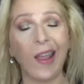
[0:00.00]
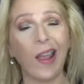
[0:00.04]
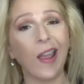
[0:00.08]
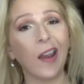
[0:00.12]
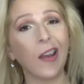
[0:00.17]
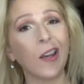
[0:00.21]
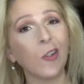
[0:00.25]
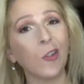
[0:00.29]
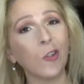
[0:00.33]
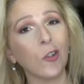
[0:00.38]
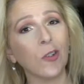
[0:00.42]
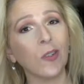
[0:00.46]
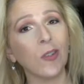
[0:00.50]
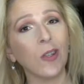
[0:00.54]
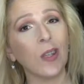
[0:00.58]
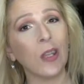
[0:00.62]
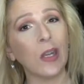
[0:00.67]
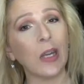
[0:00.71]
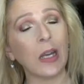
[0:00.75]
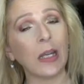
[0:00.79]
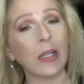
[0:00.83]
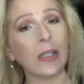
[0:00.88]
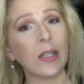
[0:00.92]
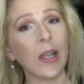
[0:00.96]
and then just in the
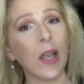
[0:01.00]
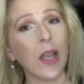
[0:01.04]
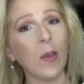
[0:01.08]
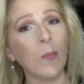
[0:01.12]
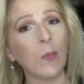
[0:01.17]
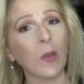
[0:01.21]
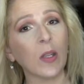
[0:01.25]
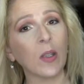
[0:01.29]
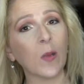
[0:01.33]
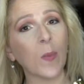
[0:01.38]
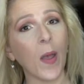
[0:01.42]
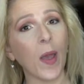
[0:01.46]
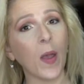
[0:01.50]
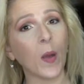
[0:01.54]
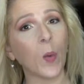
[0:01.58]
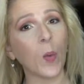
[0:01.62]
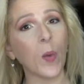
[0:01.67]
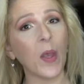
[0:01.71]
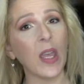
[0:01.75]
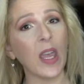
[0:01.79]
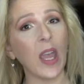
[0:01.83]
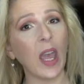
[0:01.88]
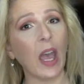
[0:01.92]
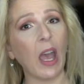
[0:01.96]
nick of time, because about a
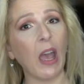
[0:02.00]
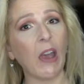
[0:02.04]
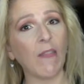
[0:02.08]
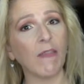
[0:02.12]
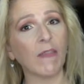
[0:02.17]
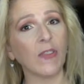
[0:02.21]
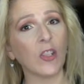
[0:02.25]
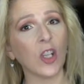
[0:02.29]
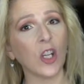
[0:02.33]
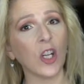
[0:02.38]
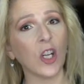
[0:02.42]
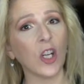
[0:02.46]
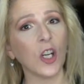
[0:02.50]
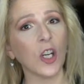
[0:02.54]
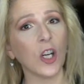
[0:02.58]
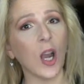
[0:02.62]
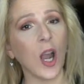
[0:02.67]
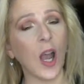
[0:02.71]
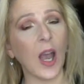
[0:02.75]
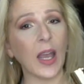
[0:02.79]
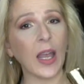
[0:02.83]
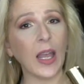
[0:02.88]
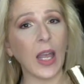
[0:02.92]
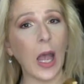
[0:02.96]
week after
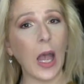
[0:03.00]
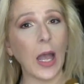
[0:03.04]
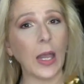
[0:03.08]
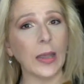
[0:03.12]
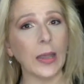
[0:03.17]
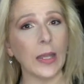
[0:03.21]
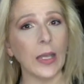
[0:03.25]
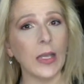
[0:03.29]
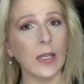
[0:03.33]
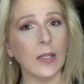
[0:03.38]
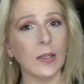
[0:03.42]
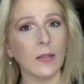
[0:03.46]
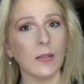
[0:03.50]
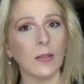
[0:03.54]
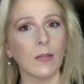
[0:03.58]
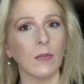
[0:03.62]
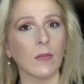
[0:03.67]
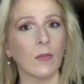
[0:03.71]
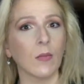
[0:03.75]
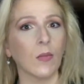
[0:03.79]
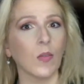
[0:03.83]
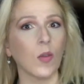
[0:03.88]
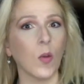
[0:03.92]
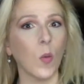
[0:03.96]
I got this,
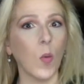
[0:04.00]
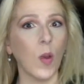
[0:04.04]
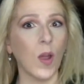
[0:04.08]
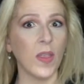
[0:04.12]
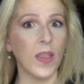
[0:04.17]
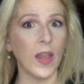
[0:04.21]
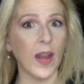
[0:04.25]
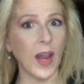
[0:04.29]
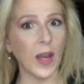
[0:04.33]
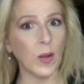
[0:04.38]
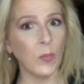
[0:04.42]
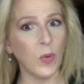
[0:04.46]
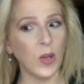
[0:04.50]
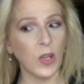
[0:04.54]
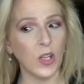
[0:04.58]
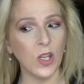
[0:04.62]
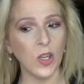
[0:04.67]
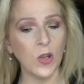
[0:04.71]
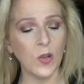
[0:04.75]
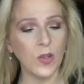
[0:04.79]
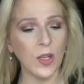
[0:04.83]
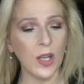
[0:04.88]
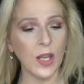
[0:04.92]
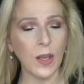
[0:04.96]
the one that I'd been
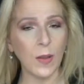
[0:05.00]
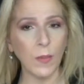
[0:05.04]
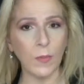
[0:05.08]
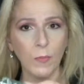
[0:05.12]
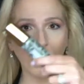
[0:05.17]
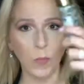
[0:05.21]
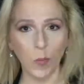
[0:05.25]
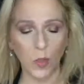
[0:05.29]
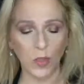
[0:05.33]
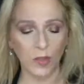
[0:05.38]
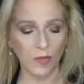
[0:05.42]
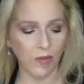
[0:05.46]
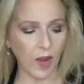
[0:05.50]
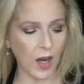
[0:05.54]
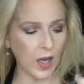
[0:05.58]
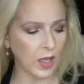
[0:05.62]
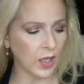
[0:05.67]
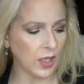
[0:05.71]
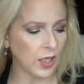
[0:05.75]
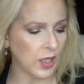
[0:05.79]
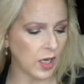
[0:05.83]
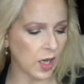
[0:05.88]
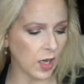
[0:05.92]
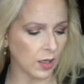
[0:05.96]
using was
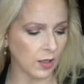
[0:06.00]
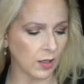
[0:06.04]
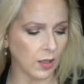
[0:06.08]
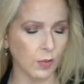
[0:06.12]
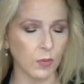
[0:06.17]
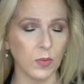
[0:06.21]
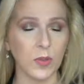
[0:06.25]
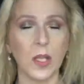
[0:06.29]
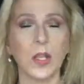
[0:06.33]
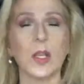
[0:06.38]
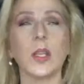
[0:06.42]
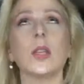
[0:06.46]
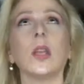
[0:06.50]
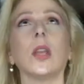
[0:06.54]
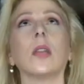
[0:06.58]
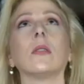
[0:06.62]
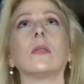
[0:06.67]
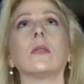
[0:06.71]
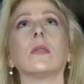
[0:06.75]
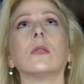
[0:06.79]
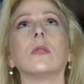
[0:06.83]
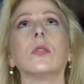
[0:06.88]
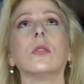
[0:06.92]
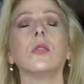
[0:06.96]
finally done. I was like,
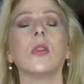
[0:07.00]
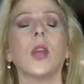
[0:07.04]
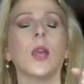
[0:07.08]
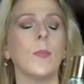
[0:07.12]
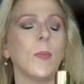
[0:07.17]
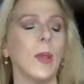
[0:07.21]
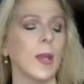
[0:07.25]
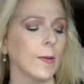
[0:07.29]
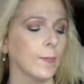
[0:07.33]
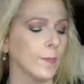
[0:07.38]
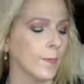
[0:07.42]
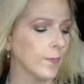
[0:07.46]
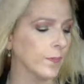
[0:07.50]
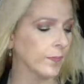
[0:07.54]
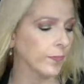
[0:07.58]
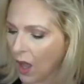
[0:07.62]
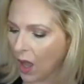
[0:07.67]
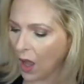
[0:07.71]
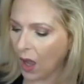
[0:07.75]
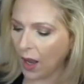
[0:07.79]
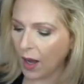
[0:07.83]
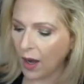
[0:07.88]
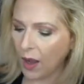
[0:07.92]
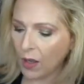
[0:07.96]
yes, good timing.
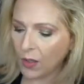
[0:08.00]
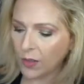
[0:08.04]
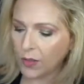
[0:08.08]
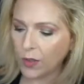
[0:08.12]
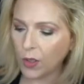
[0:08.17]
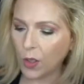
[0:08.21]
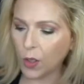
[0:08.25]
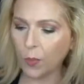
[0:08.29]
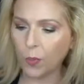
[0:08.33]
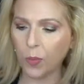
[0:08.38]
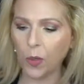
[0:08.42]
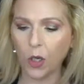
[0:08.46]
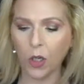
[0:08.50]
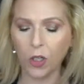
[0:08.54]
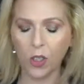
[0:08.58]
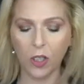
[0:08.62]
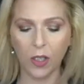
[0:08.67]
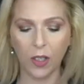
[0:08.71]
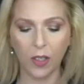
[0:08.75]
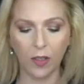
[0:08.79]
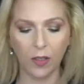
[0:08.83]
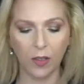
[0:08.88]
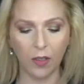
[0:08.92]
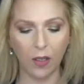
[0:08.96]
I also
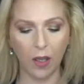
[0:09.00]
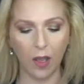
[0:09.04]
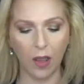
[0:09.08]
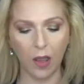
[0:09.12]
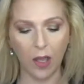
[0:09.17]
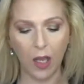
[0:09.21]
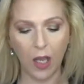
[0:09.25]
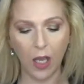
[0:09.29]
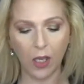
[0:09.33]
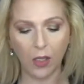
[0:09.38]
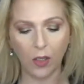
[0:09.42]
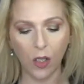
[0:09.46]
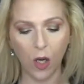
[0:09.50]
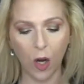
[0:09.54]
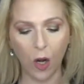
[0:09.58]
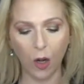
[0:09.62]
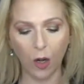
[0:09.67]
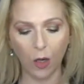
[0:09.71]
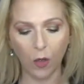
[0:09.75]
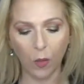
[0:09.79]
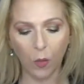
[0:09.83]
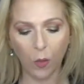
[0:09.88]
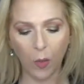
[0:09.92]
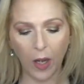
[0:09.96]
purchased the
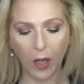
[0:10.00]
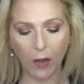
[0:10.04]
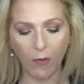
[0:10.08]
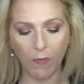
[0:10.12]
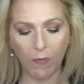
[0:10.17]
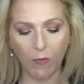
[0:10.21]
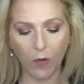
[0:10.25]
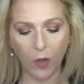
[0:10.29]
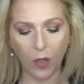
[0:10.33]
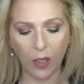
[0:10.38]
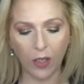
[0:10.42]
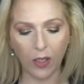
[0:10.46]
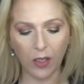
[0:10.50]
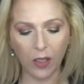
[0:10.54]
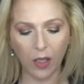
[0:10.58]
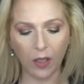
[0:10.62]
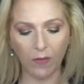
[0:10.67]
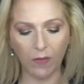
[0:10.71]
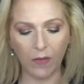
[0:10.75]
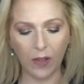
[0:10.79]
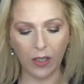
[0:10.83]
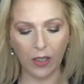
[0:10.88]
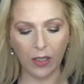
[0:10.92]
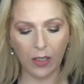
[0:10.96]
Tarte Rainforest
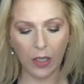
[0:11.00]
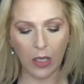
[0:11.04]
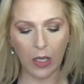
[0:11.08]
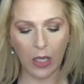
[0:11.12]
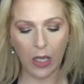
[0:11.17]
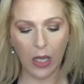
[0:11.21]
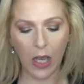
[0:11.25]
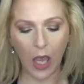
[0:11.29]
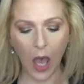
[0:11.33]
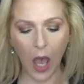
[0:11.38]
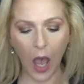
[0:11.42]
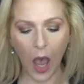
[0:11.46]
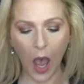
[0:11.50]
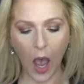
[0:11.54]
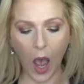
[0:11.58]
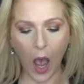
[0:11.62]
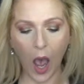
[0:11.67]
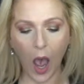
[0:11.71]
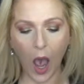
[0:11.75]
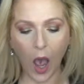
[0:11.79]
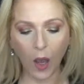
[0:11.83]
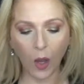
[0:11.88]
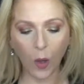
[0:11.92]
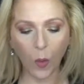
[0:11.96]
of the Sea
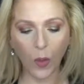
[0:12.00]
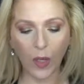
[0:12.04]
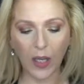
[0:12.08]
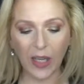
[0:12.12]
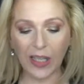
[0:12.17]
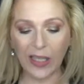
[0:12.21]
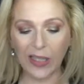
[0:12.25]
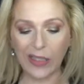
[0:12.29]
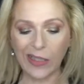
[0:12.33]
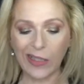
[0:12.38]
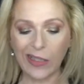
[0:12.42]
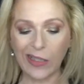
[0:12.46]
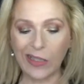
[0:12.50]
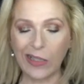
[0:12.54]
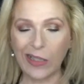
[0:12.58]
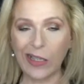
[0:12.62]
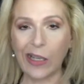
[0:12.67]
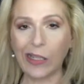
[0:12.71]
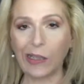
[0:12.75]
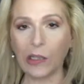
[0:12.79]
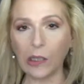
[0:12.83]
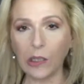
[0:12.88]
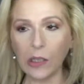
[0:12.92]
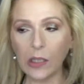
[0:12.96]
Aqua
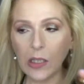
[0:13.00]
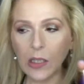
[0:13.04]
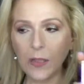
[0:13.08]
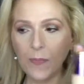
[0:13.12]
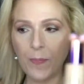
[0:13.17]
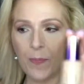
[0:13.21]
Concealer,